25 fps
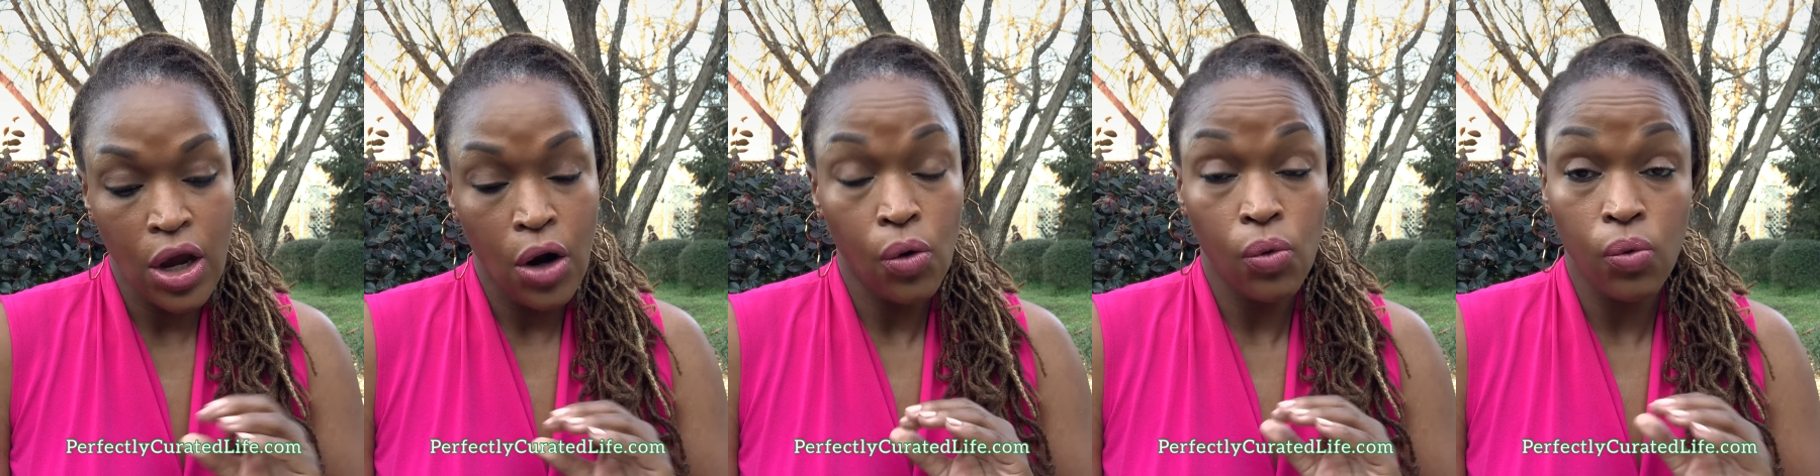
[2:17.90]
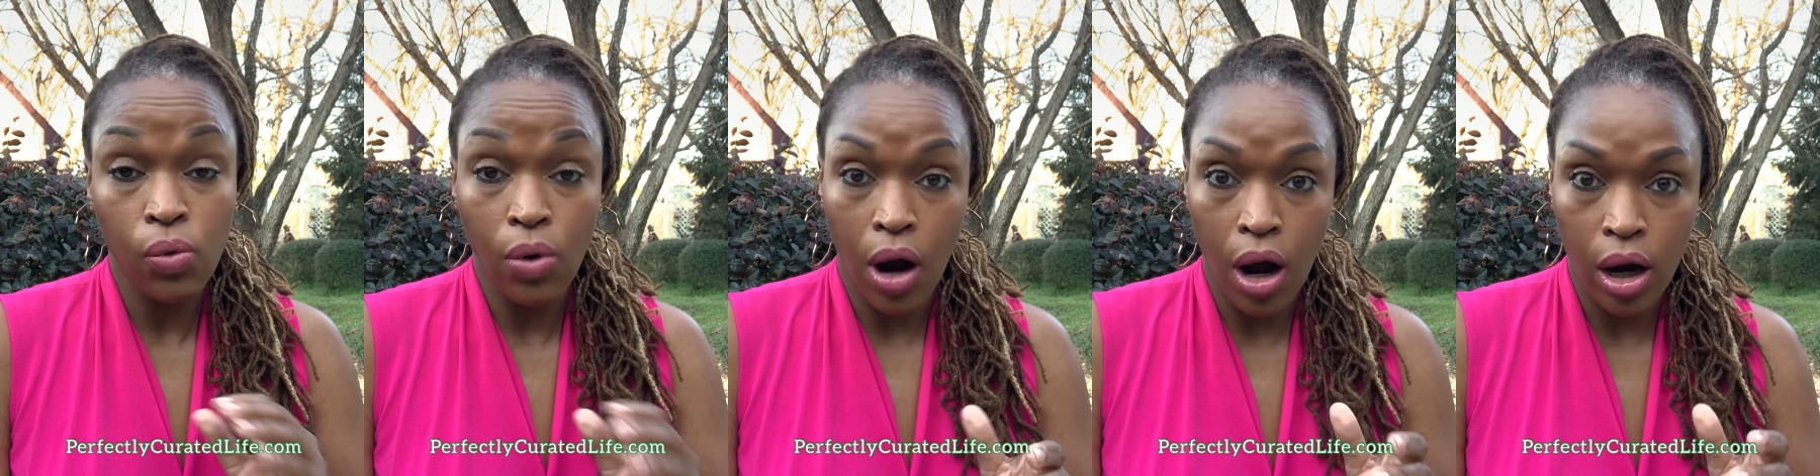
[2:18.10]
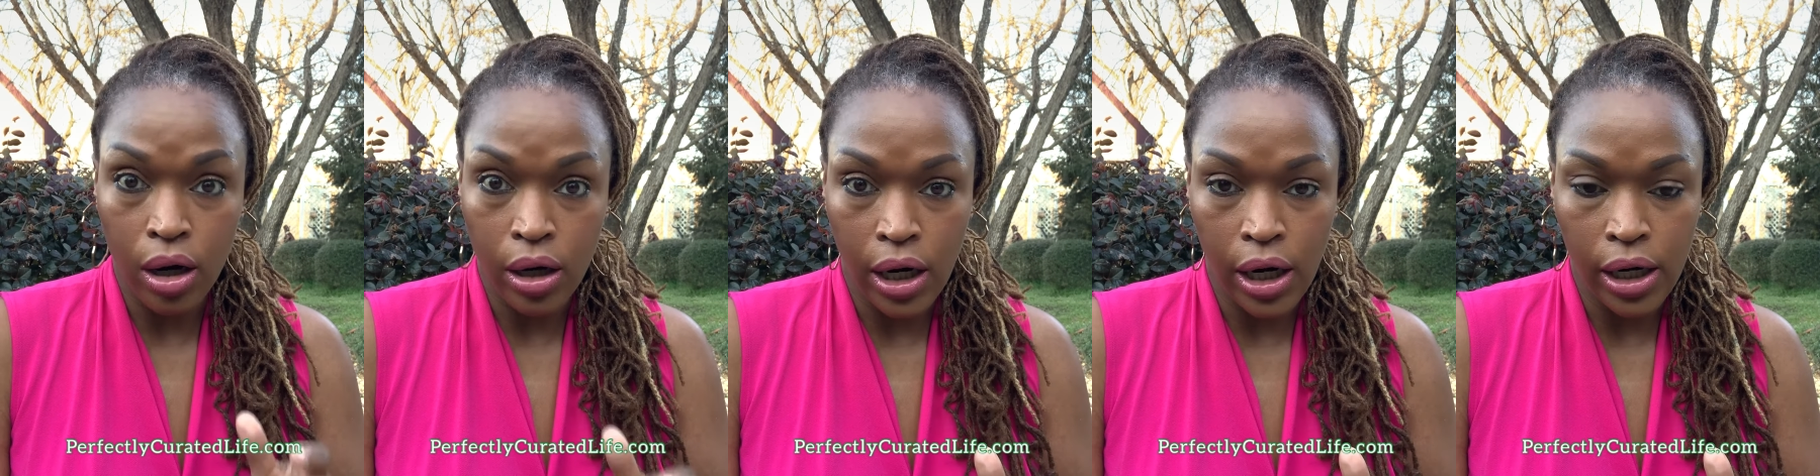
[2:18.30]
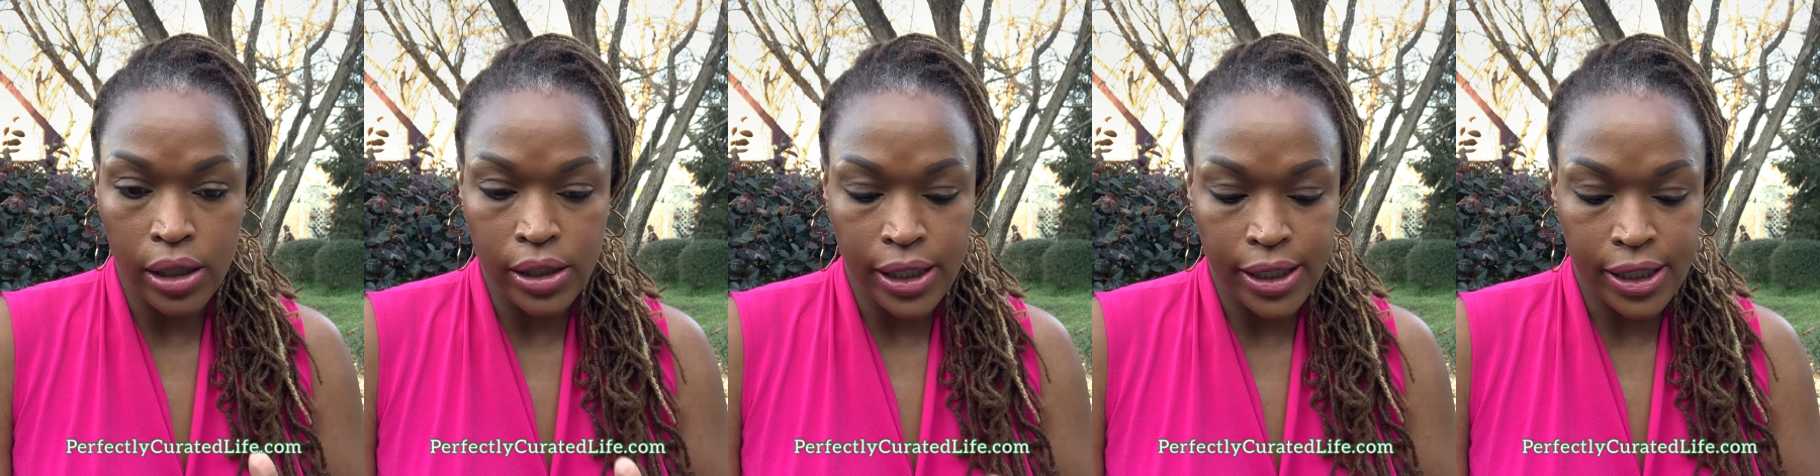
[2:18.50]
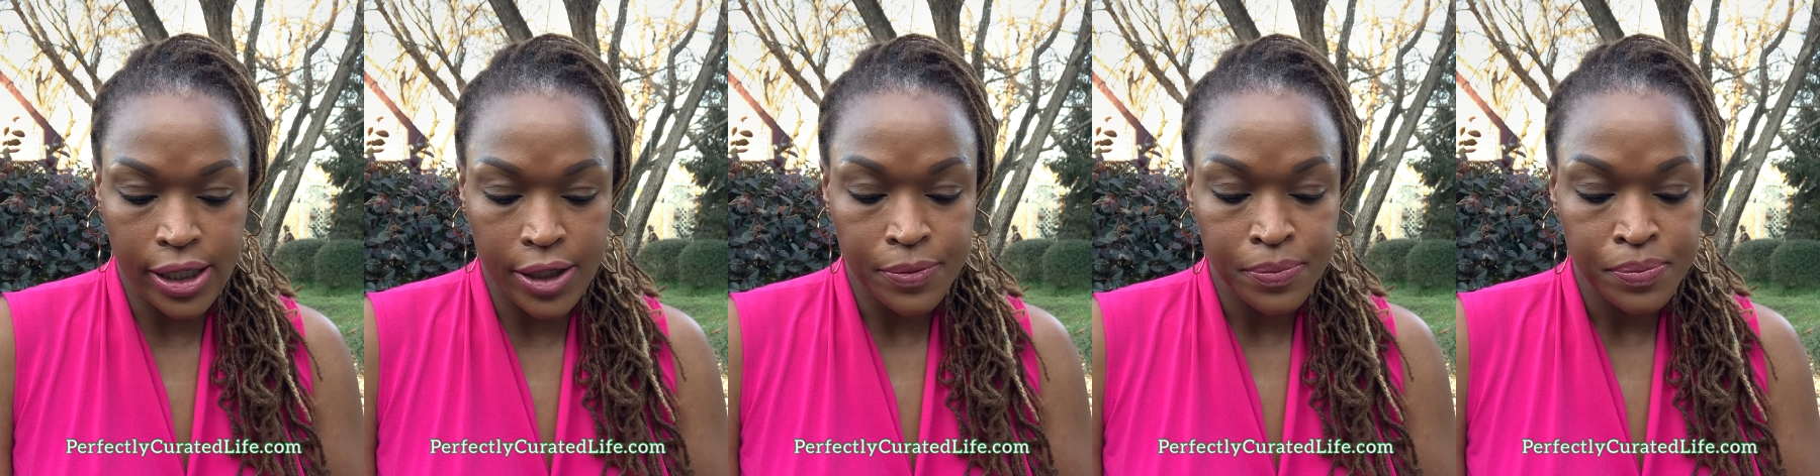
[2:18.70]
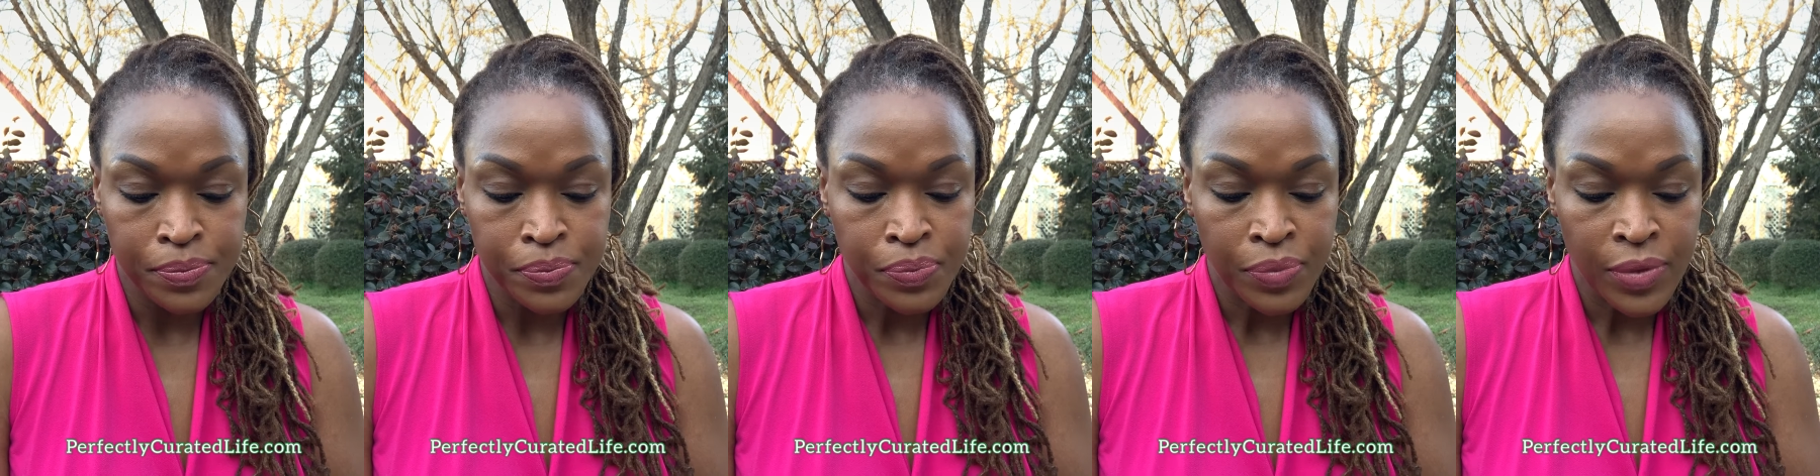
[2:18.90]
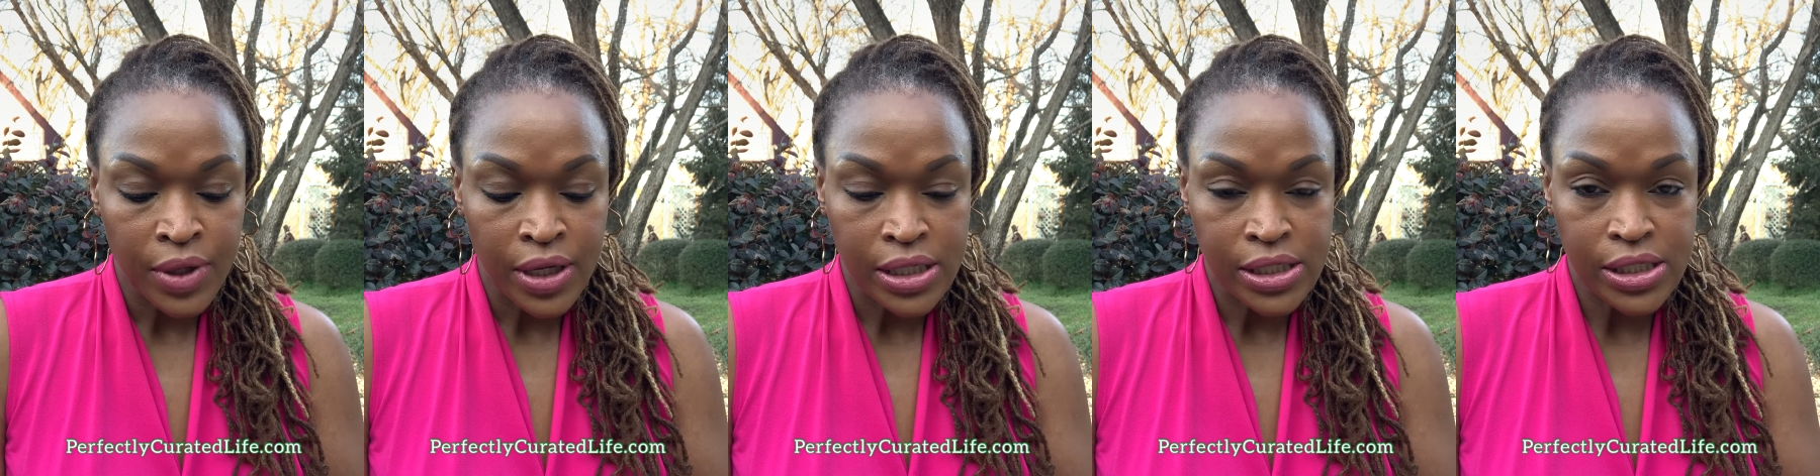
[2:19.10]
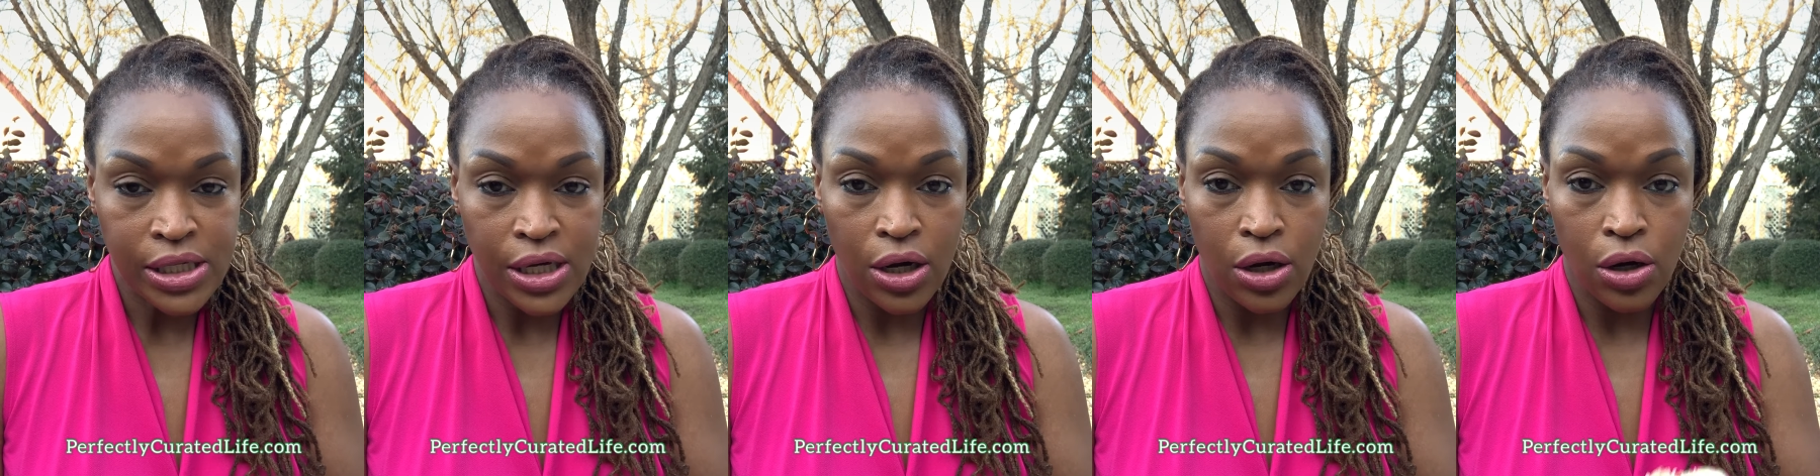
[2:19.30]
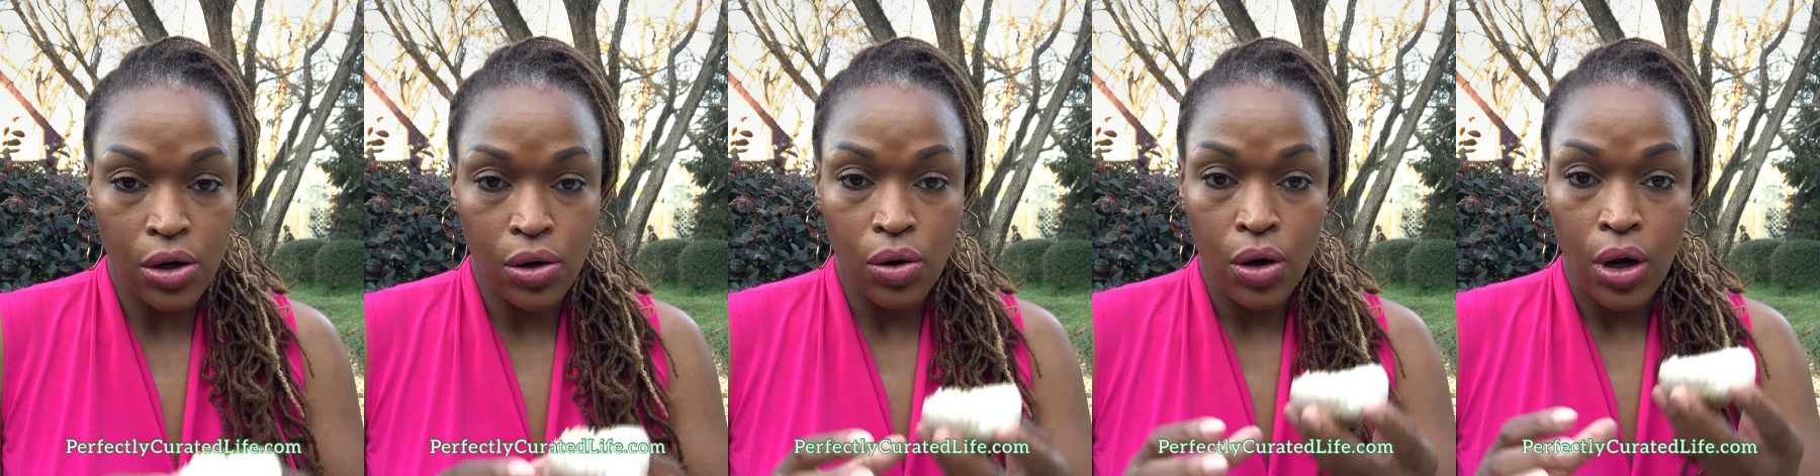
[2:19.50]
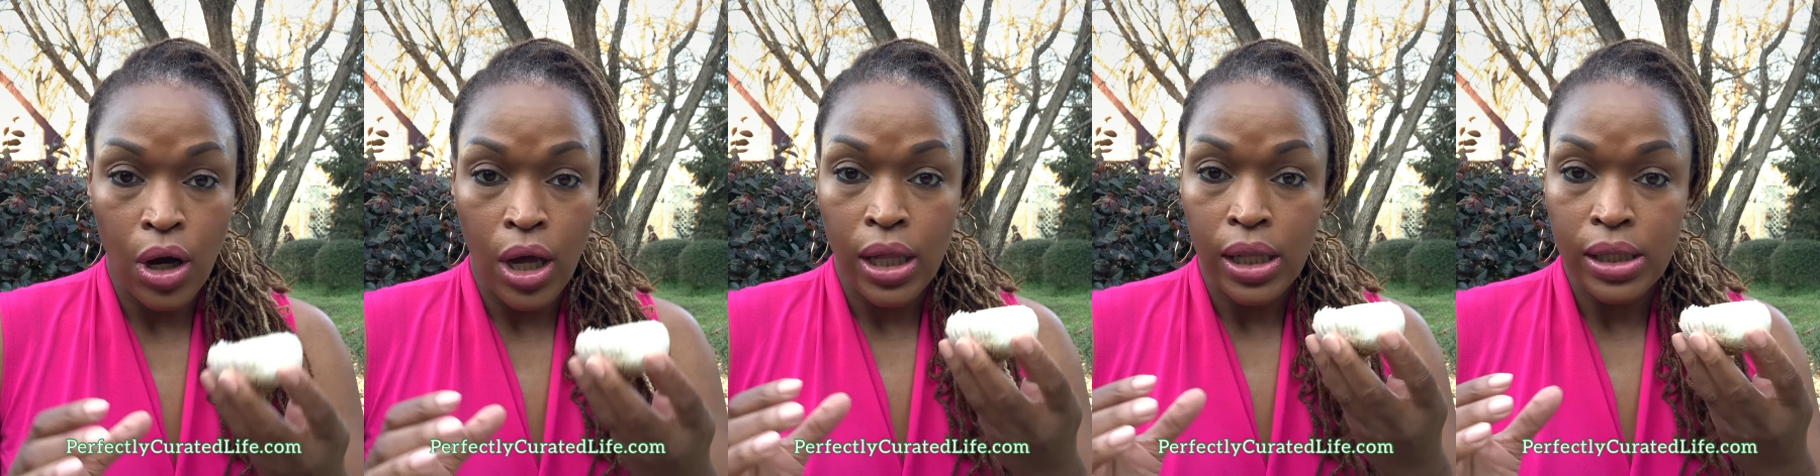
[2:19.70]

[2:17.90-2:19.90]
raw garlic. So